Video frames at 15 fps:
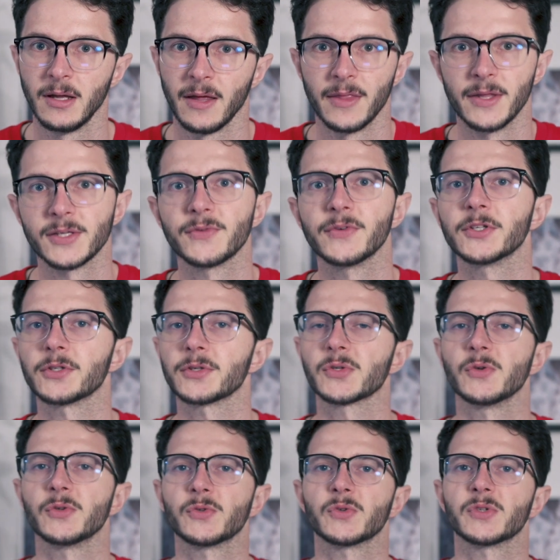This feature is
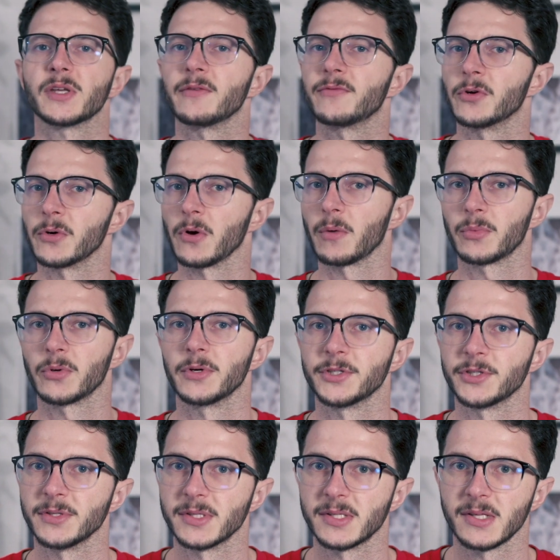going to save your
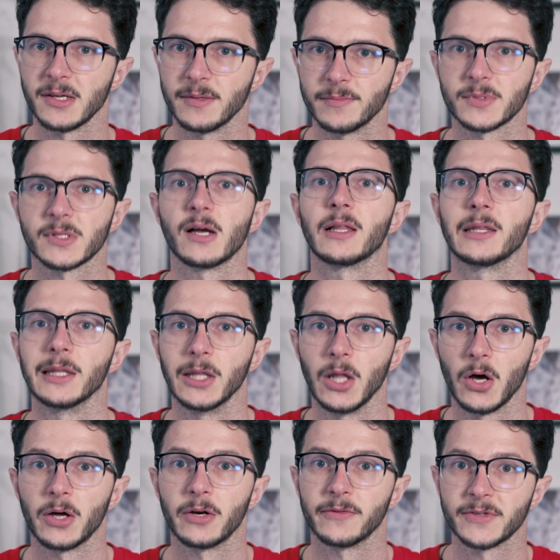operations teams a
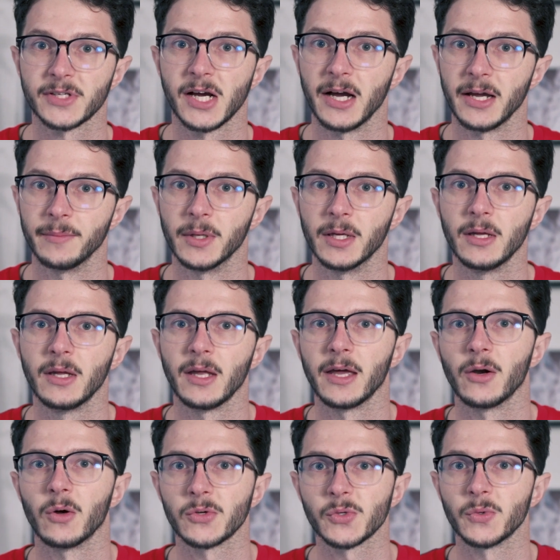lot of time
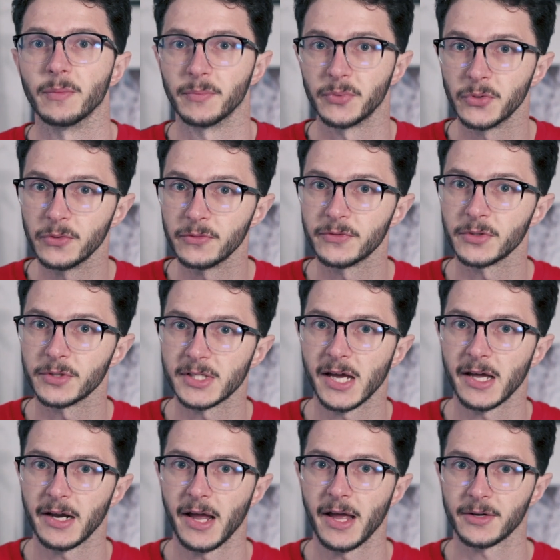and also improve your
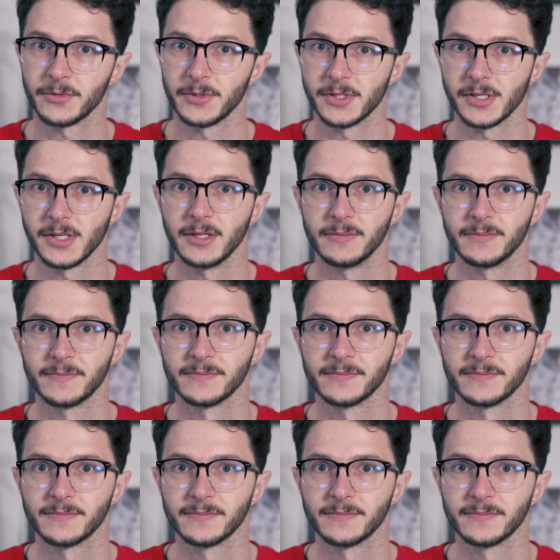data accuracy.